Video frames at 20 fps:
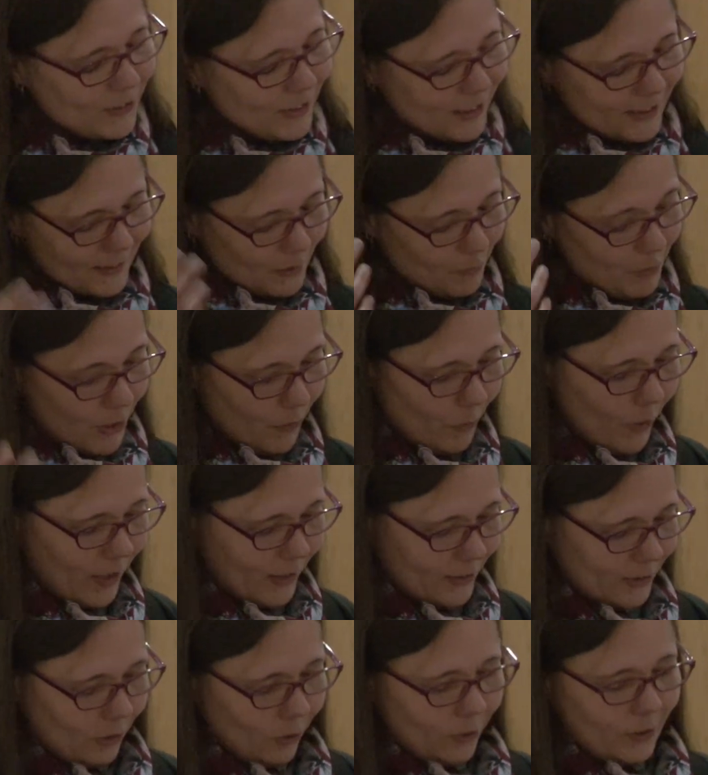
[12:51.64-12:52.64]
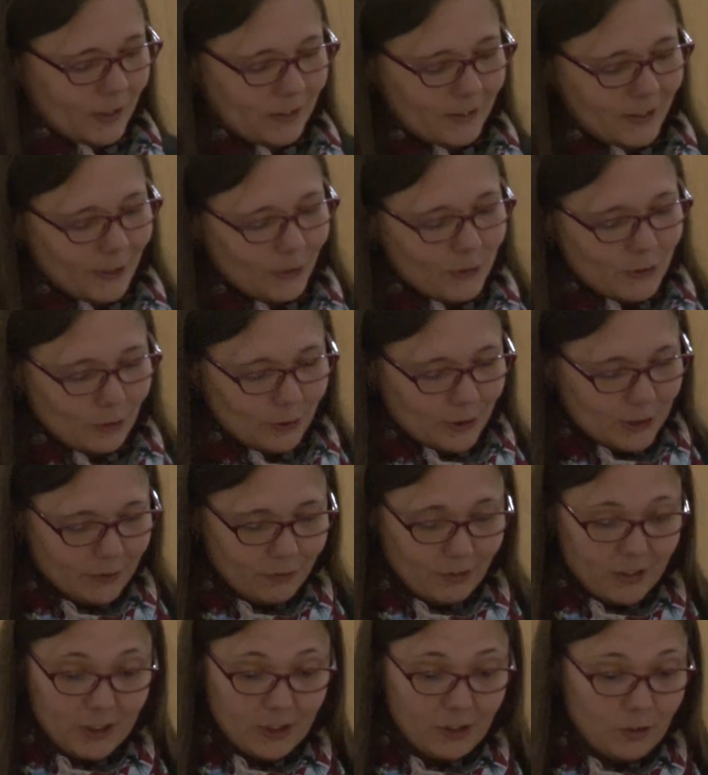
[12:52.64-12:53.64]
As somebody who works a lot in sociology
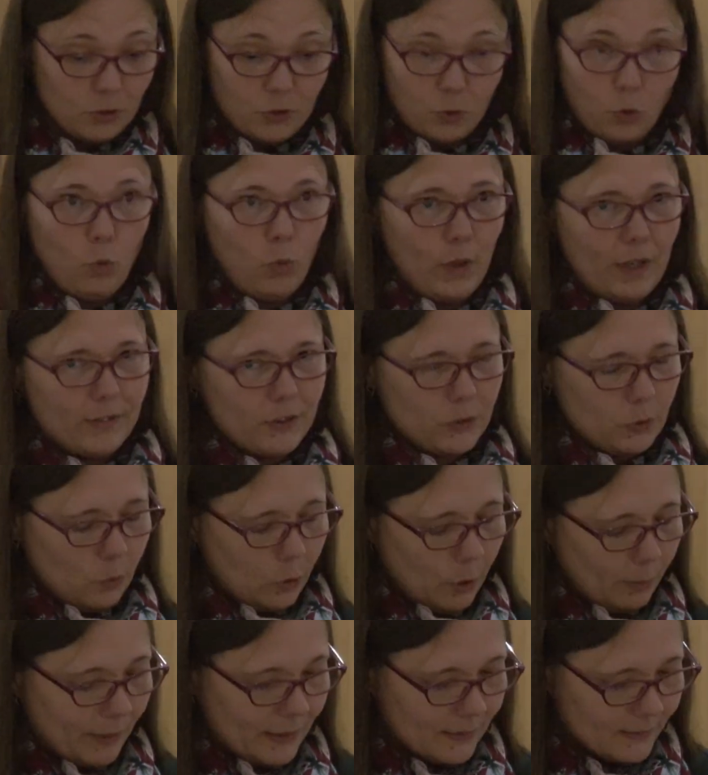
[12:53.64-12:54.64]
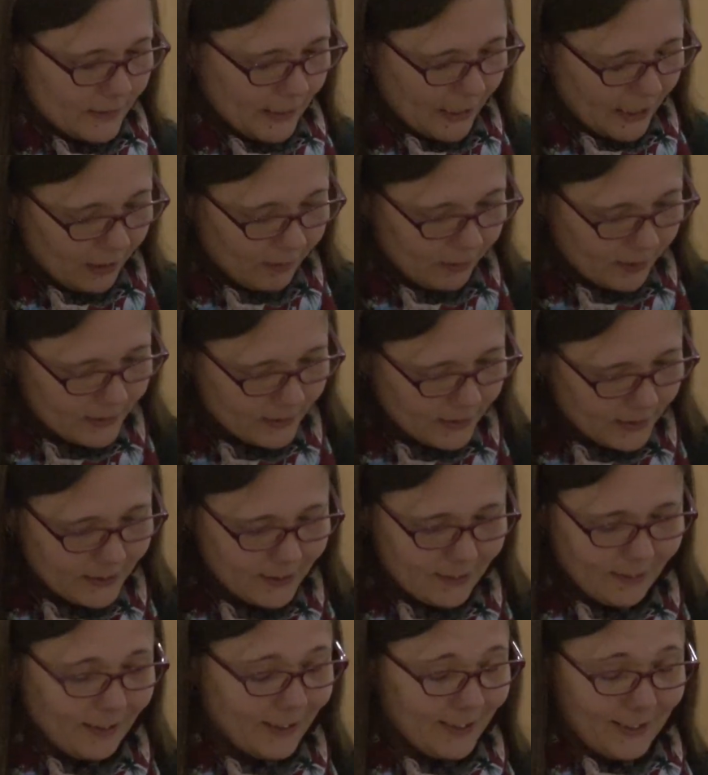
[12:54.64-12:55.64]
of religion, it's all we ever talk about,
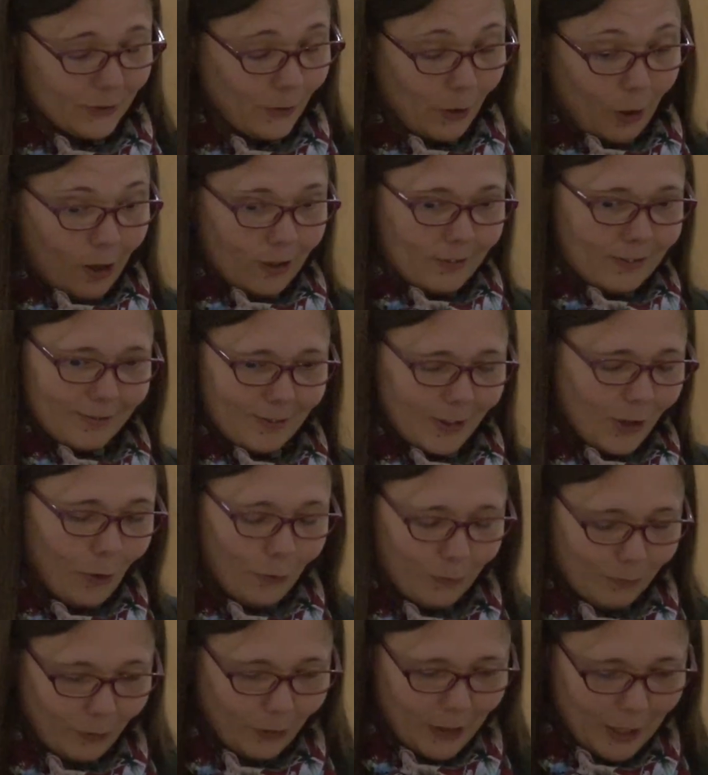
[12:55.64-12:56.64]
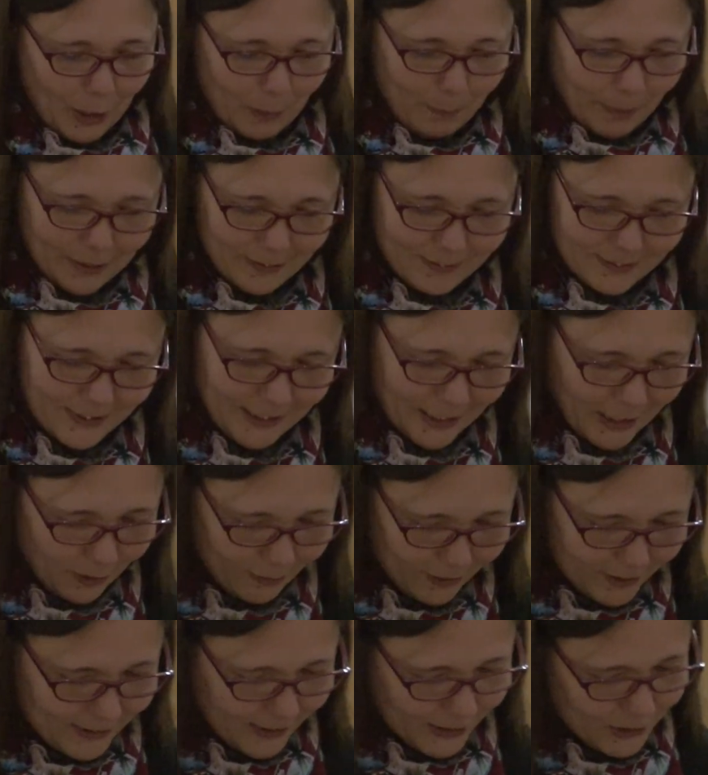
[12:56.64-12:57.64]
secularisation thesis, so I can't not think about
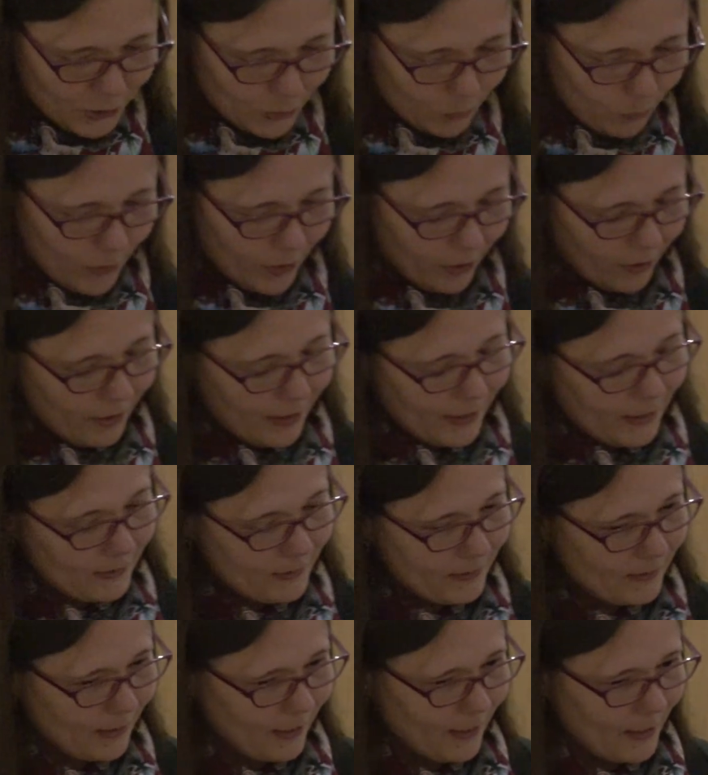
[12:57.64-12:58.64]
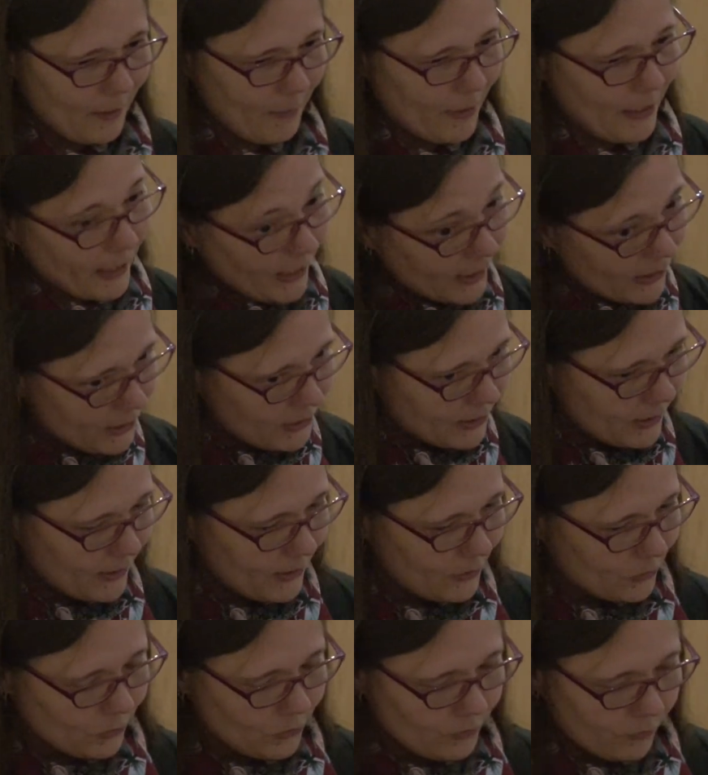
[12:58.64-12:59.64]
secularisation when I engage in
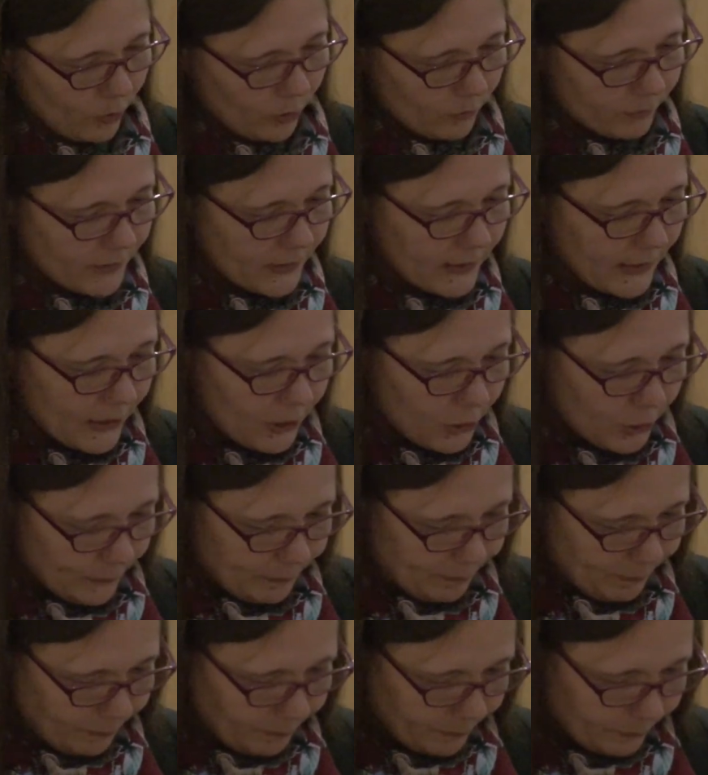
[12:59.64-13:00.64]
this sort of conversation.